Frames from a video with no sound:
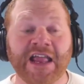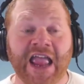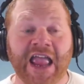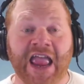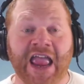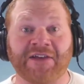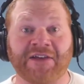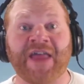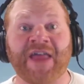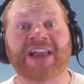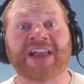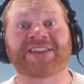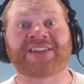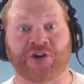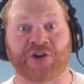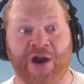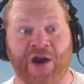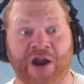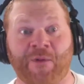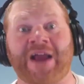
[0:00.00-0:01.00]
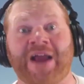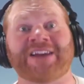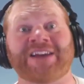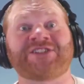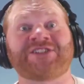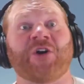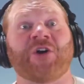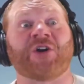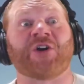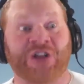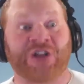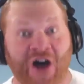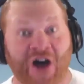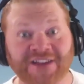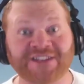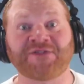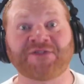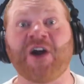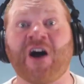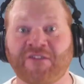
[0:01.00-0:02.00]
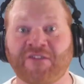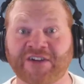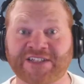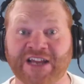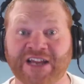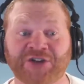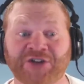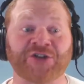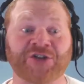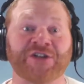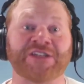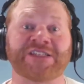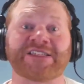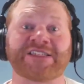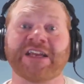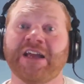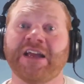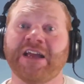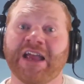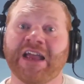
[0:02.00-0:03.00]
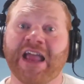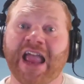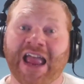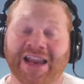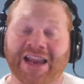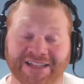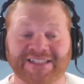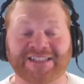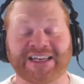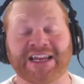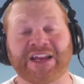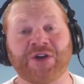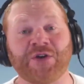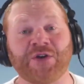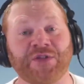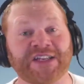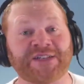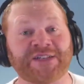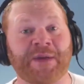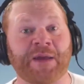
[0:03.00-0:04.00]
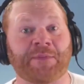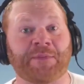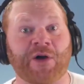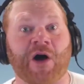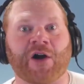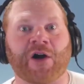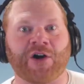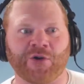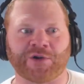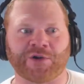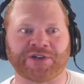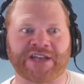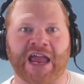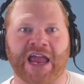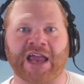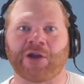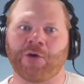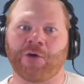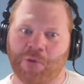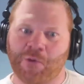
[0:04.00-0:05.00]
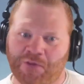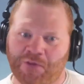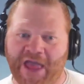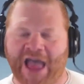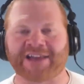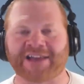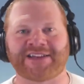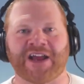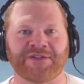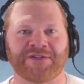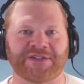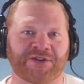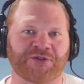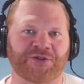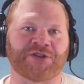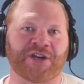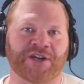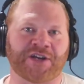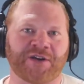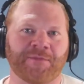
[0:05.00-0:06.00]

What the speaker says: And that's a great way to start lots of conversations and see who these people are who are saying, ooh, that sounds interesting.